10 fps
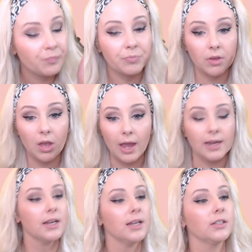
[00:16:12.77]

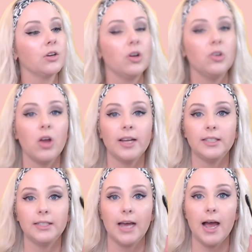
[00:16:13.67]
And it's got a nice
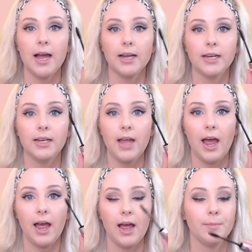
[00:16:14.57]
dark
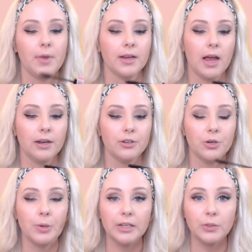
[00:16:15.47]
colour
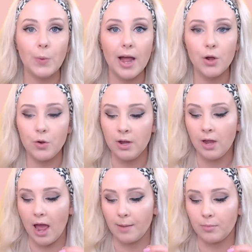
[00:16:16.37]
to it as well,
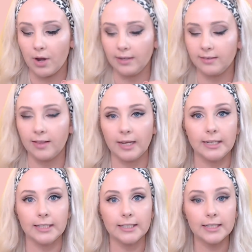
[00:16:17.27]
nice thick
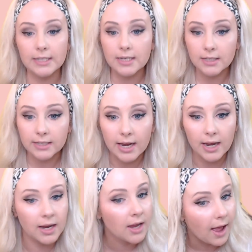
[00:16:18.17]

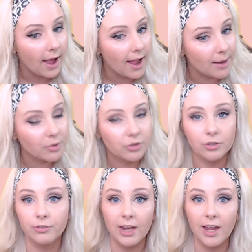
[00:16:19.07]
consistency.
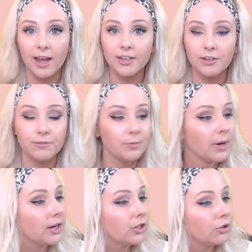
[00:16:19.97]
So yeah, actually for
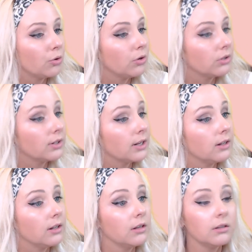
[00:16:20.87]
my short
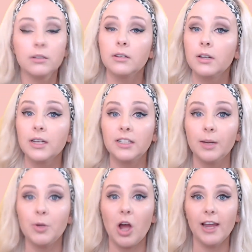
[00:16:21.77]
little
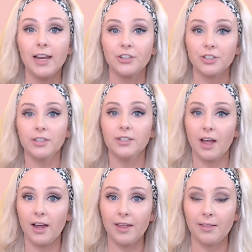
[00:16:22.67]
tubby eyelashes,
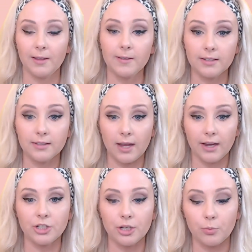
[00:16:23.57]
I think this has
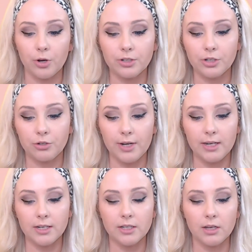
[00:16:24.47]
actually worked a
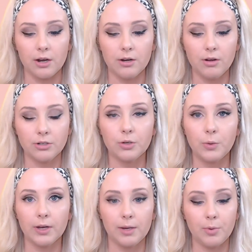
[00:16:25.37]
treat. So I'll just
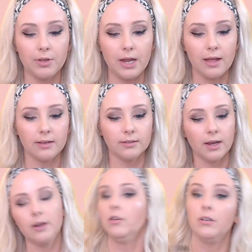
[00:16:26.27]
quickly put the other
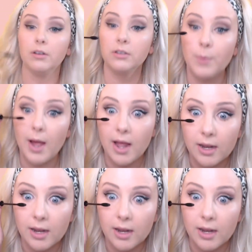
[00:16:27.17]
side on as well.